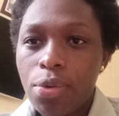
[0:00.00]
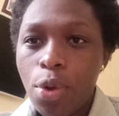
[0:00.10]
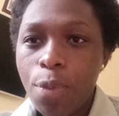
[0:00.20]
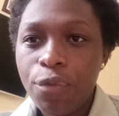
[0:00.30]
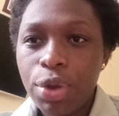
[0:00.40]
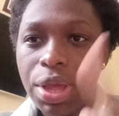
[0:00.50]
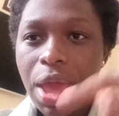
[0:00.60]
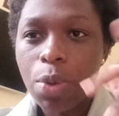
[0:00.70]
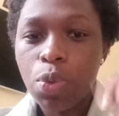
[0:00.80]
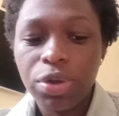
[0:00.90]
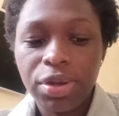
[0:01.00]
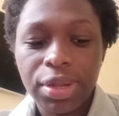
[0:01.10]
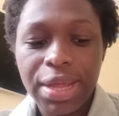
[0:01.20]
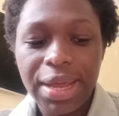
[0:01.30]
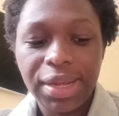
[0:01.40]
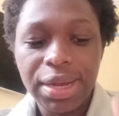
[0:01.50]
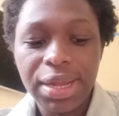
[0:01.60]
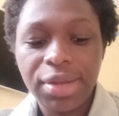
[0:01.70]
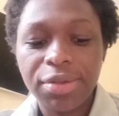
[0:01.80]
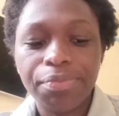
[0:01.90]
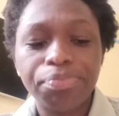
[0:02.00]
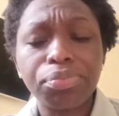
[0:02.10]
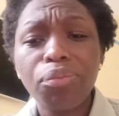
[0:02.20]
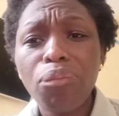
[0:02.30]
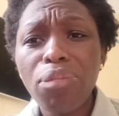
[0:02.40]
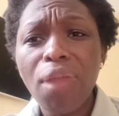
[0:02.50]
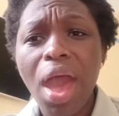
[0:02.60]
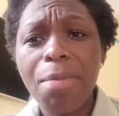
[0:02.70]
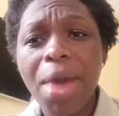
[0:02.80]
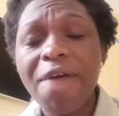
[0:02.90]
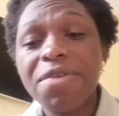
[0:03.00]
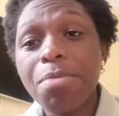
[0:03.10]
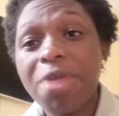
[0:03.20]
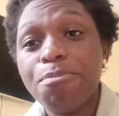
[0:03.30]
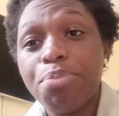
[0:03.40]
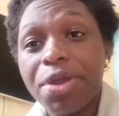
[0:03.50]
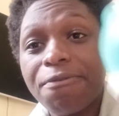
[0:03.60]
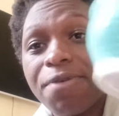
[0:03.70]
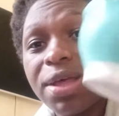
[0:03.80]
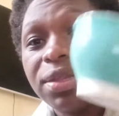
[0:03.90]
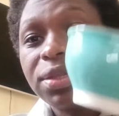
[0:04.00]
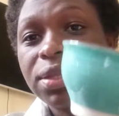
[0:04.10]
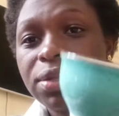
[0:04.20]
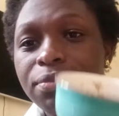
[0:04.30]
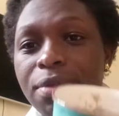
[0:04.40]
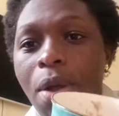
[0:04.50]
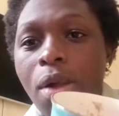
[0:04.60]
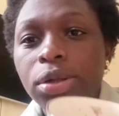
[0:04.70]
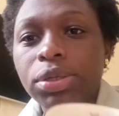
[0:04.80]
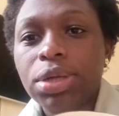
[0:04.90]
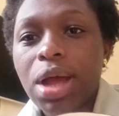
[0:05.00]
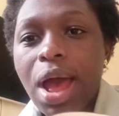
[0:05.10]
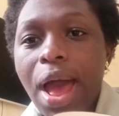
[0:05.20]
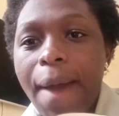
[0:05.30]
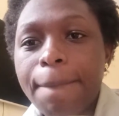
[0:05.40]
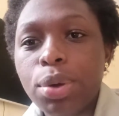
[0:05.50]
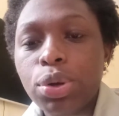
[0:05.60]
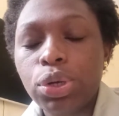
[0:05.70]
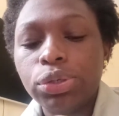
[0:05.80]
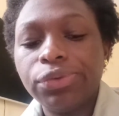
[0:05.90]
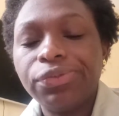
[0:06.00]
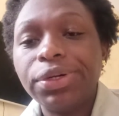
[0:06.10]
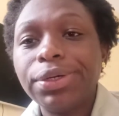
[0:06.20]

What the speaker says: Hopefully I won't get late. I'm having my breakfast, a bowl of